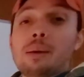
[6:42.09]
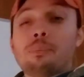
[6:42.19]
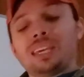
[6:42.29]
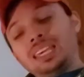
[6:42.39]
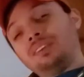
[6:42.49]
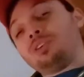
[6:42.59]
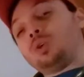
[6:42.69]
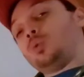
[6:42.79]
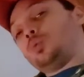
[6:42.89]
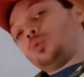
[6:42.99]
If
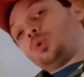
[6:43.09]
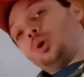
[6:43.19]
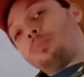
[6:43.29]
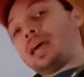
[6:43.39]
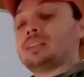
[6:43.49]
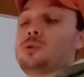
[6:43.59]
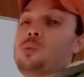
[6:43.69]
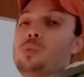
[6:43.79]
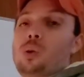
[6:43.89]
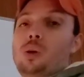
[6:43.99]
you go back to
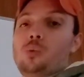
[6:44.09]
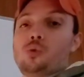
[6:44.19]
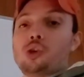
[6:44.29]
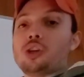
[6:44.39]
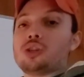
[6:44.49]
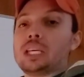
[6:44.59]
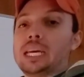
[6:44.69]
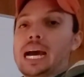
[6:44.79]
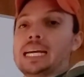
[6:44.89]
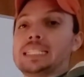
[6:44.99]
what we just
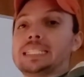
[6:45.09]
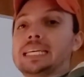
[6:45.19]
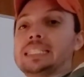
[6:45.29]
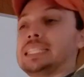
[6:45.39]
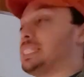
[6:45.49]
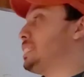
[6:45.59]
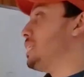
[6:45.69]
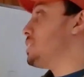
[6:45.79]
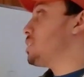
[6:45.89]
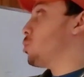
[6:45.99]
said, I said that
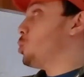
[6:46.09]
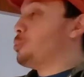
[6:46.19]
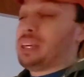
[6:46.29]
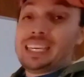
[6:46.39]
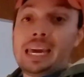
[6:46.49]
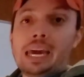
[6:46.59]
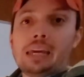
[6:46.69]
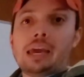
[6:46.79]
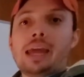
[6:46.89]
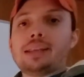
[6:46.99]
this is going to be
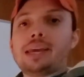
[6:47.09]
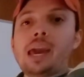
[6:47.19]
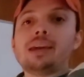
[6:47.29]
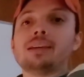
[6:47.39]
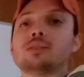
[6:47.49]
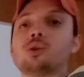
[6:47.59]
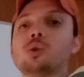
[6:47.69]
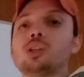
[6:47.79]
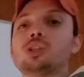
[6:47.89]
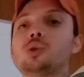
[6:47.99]
k, and k is
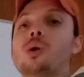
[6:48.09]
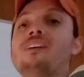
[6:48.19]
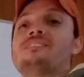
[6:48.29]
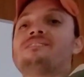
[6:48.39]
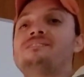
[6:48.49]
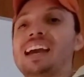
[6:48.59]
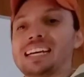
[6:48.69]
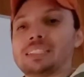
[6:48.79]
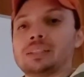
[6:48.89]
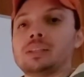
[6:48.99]
going to
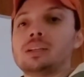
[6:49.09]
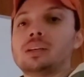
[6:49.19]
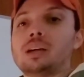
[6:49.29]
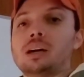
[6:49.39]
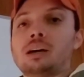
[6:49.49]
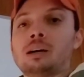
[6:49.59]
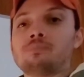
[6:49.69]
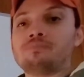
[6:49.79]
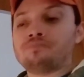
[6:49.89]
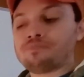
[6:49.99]
affect
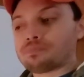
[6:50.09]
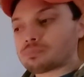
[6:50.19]
um,